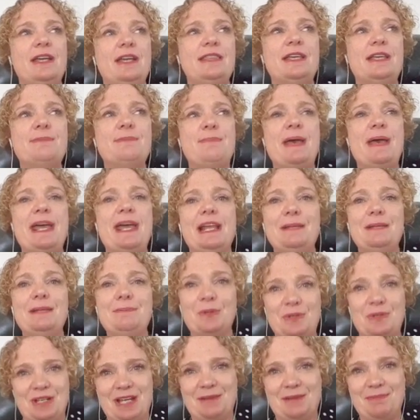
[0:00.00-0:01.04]
the
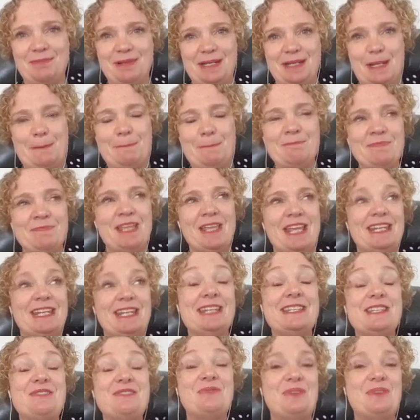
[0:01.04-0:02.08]
paddleboard company,
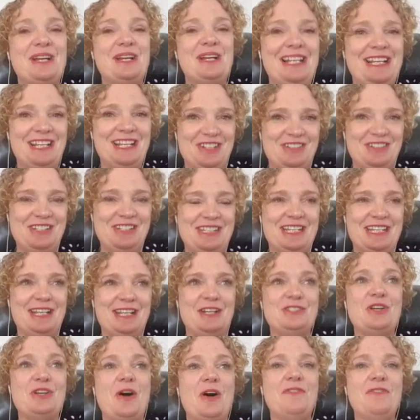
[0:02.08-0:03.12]
this is really interesting
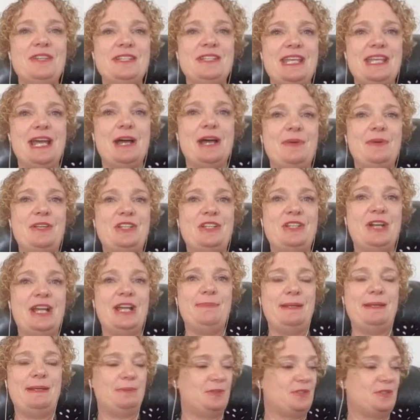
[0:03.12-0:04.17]
because often it's how we train
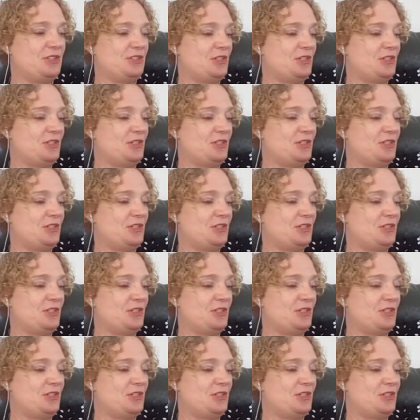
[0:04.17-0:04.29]
people.